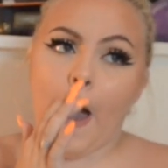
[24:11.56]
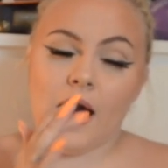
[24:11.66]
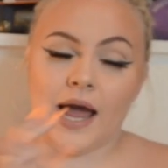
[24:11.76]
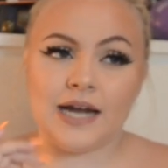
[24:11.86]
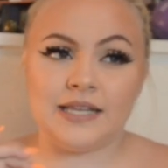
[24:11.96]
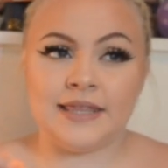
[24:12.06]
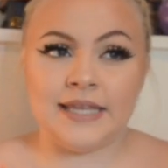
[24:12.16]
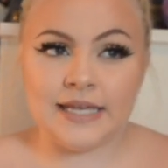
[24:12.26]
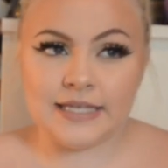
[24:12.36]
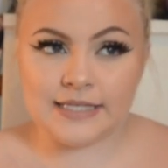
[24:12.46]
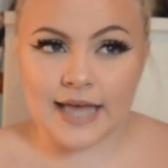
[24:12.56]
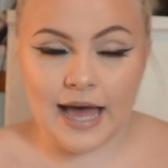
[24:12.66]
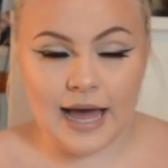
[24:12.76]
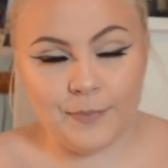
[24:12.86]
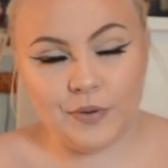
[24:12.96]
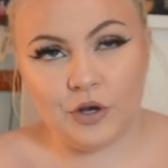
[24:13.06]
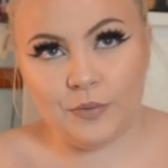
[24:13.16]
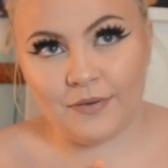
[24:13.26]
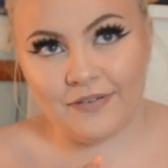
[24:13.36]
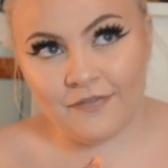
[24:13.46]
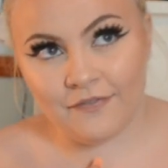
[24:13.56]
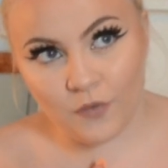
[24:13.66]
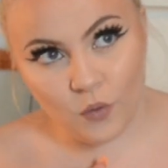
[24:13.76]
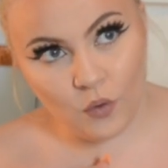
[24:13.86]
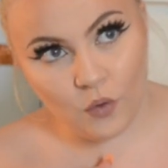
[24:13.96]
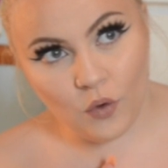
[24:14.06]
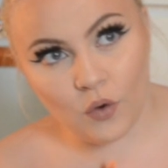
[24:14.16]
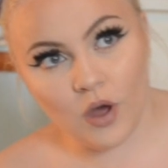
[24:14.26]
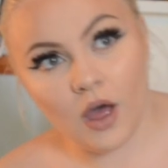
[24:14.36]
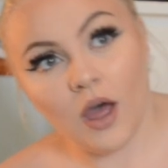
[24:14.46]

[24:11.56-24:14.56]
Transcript: had things that happened before.